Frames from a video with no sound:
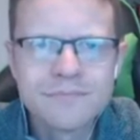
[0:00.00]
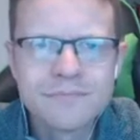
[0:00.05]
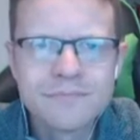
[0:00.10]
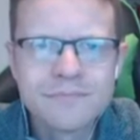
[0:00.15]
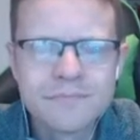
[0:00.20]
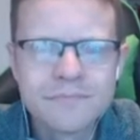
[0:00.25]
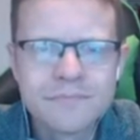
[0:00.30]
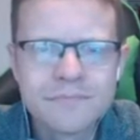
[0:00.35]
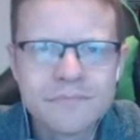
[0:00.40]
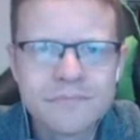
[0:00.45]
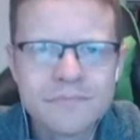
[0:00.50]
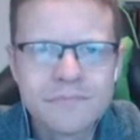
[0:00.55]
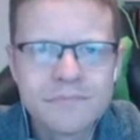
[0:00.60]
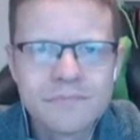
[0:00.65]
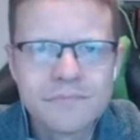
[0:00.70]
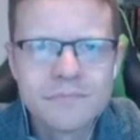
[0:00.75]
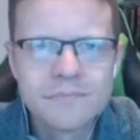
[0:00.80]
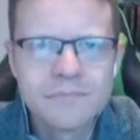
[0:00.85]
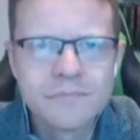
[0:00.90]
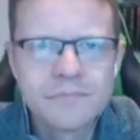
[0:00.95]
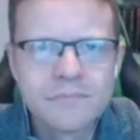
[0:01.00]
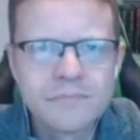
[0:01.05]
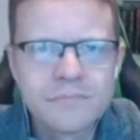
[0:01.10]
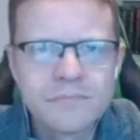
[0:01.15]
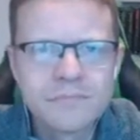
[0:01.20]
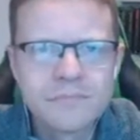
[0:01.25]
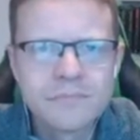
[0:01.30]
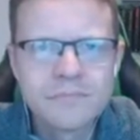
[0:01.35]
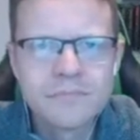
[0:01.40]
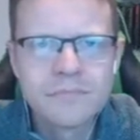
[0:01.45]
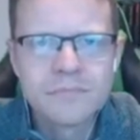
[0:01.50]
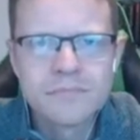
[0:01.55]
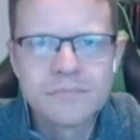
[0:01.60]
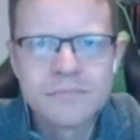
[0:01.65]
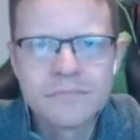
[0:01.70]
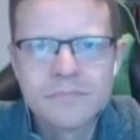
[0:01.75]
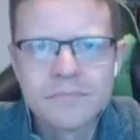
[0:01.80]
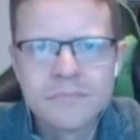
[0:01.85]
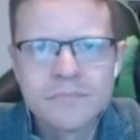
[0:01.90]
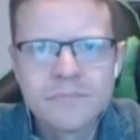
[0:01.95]

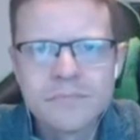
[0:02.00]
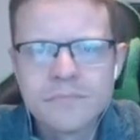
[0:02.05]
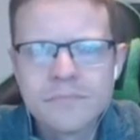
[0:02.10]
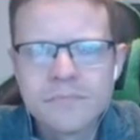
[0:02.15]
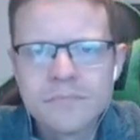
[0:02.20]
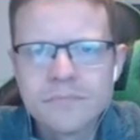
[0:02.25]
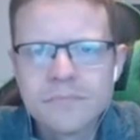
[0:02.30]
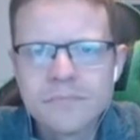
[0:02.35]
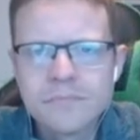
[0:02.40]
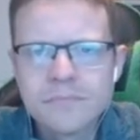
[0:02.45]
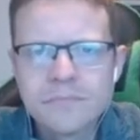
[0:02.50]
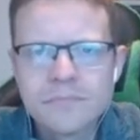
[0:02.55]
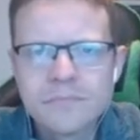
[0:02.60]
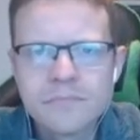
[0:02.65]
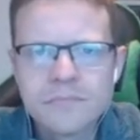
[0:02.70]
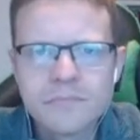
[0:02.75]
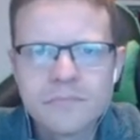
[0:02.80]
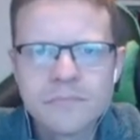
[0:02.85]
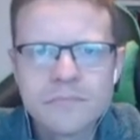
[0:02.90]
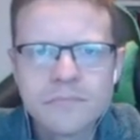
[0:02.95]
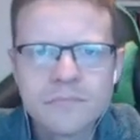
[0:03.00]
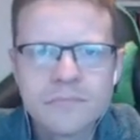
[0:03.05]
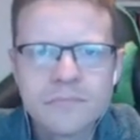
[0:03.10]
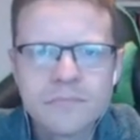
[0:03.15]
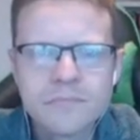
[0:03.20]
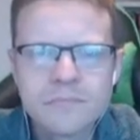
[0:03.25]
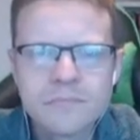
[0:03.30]
No words are spoken by the person on screen.